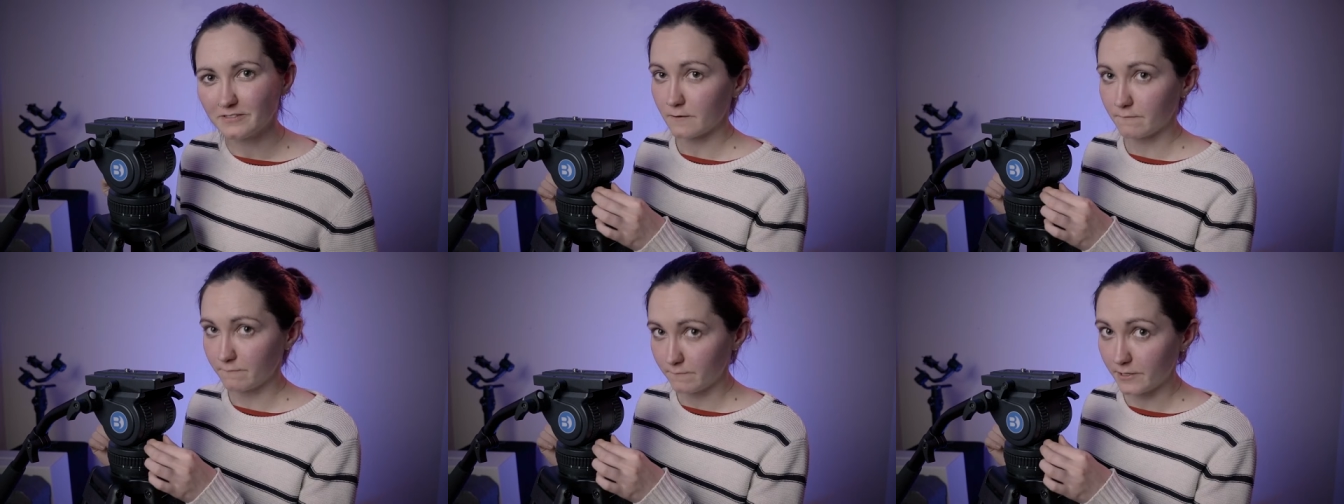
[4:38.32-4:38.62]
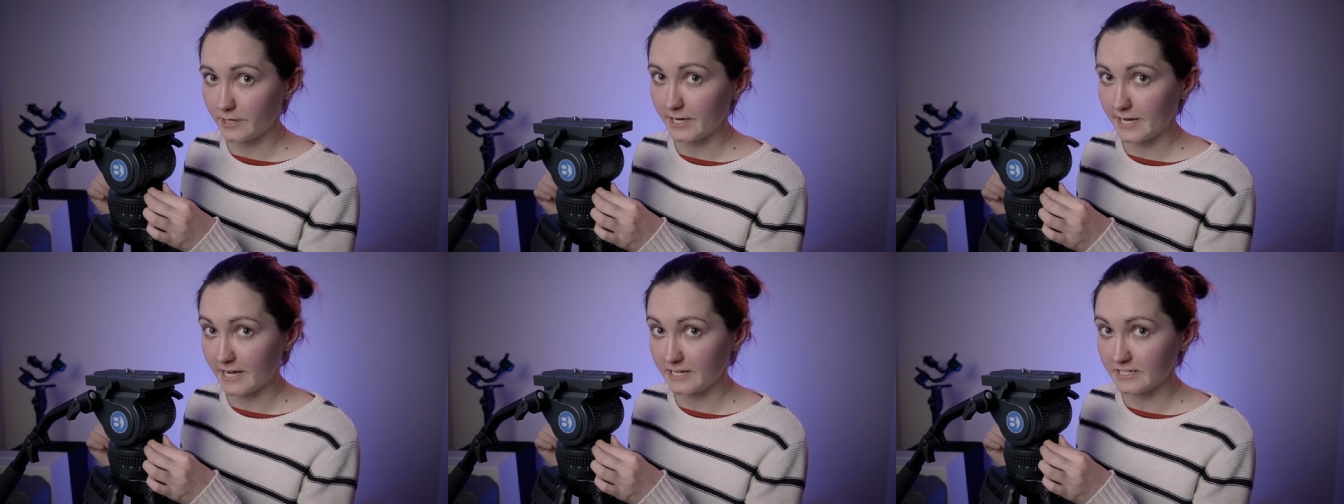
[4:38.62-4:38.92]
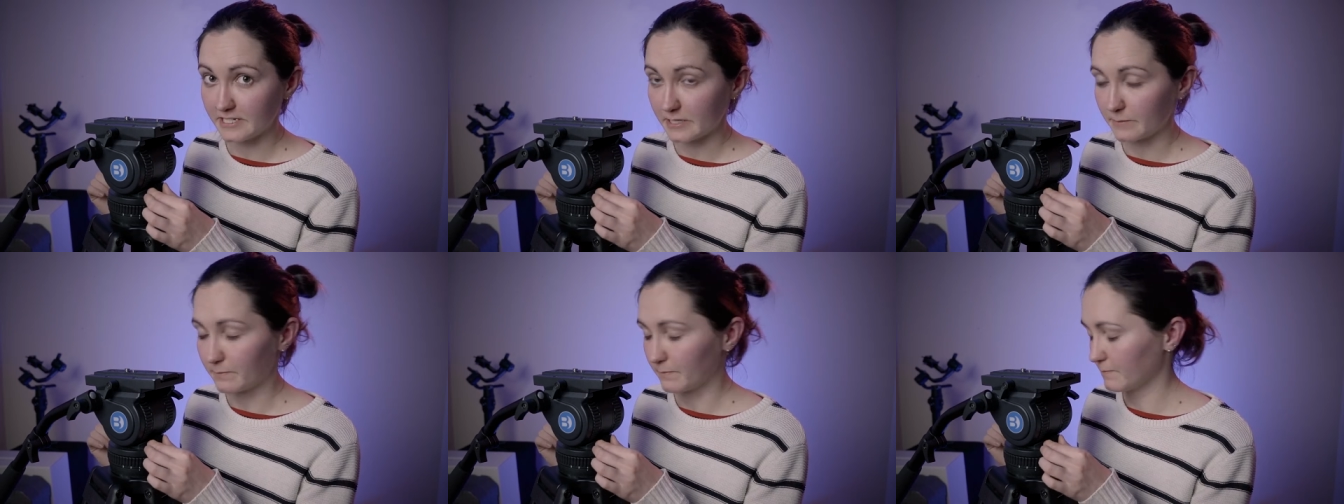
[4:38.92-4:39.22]
Very
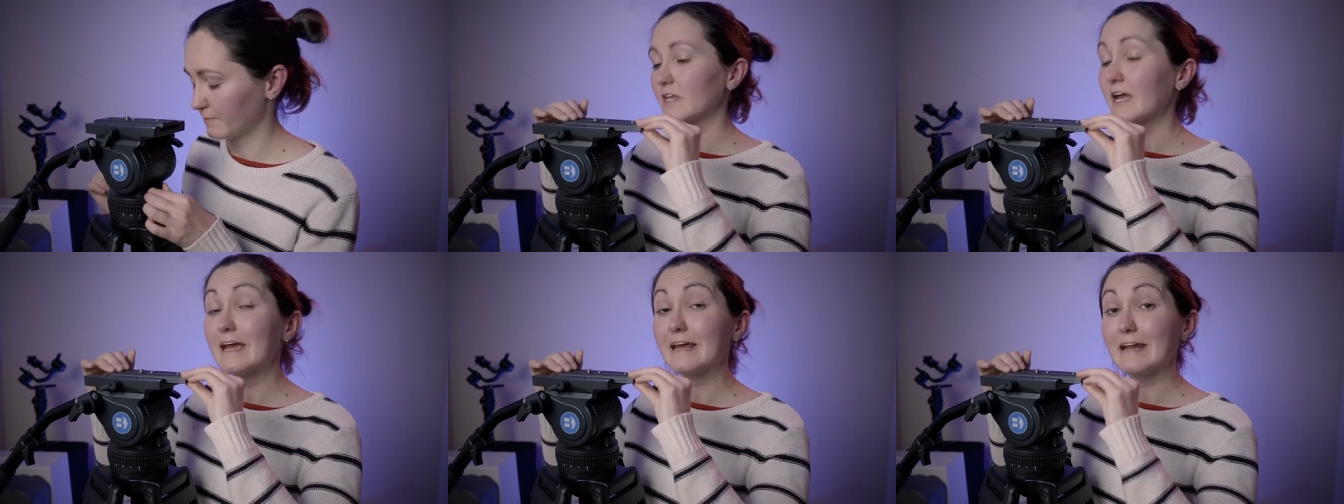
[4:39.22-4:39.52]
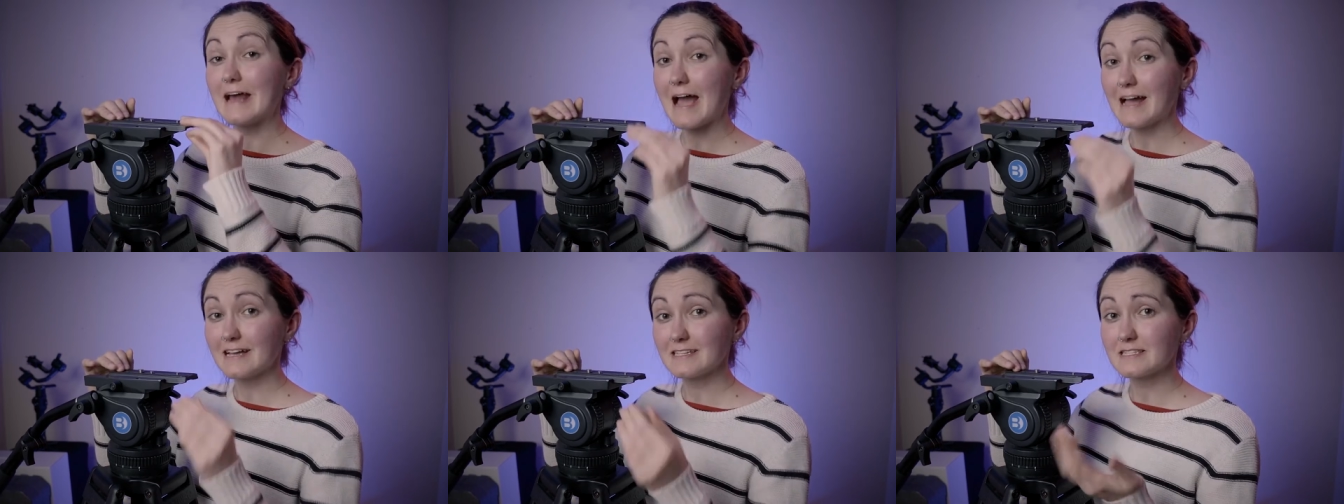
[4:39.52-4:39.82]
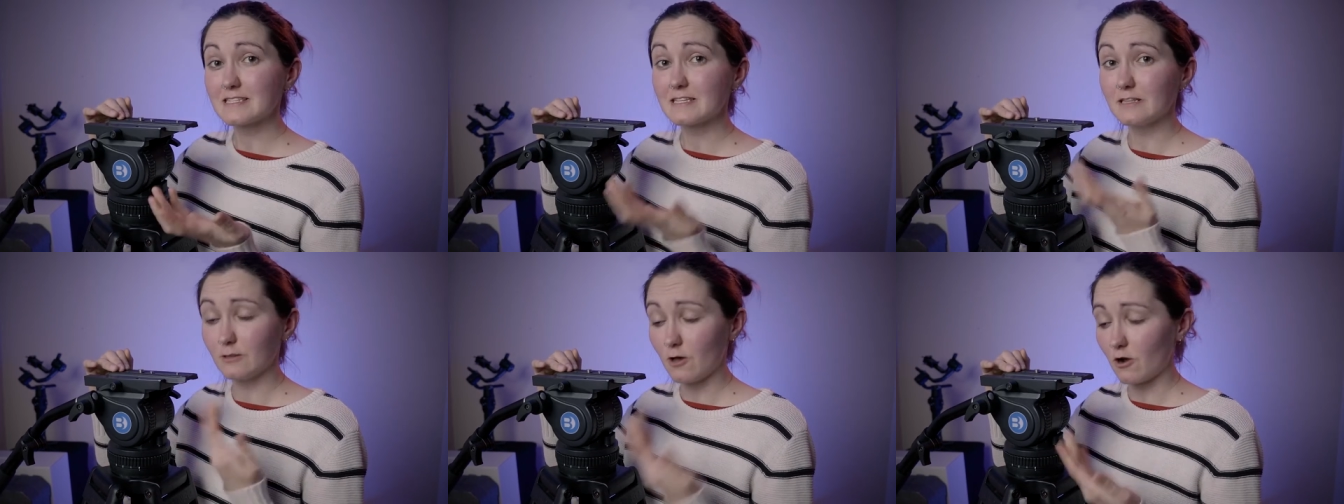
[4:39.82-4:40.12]
handy. It has
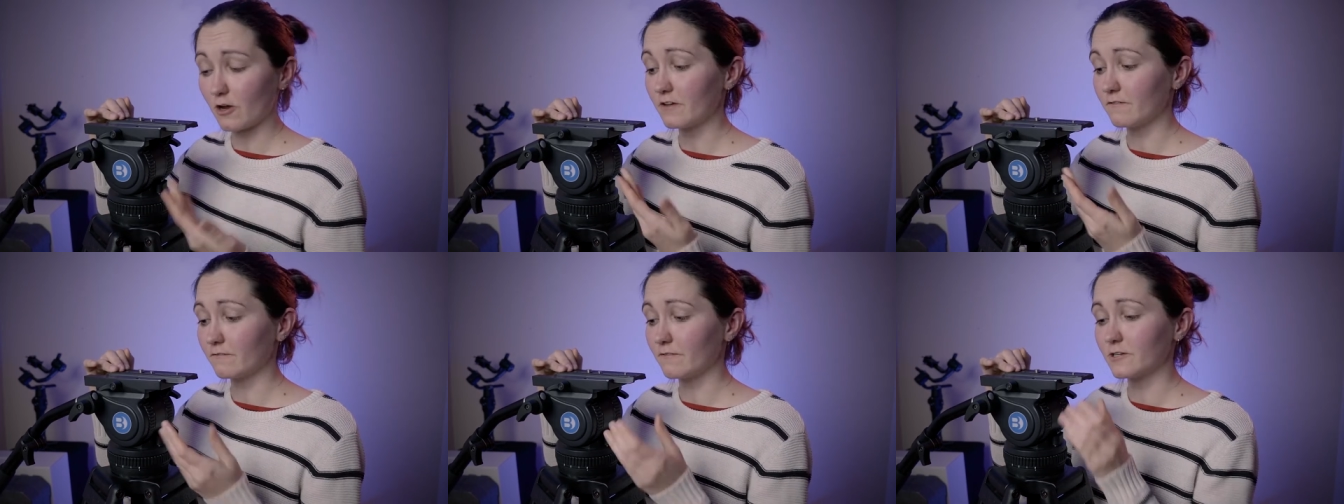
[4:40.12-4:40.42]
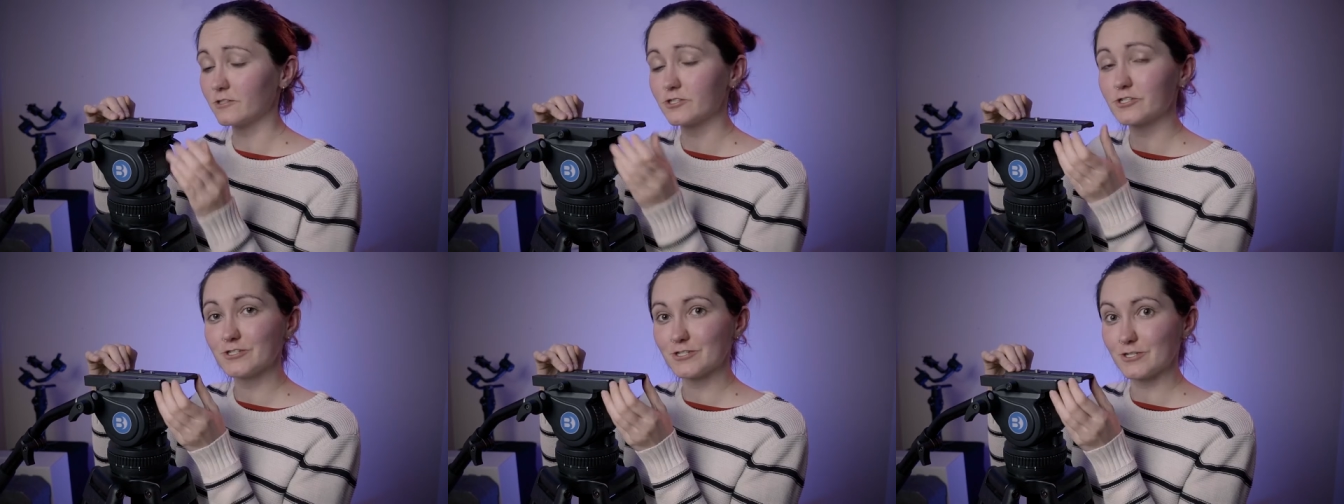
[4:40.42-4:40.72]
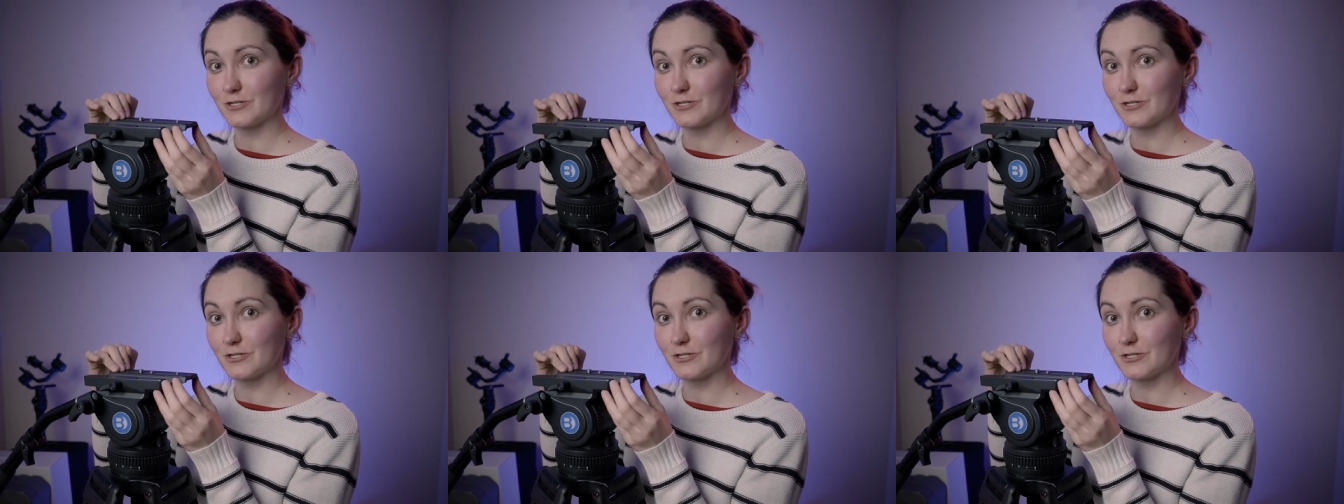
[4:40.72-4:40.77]
the locking function,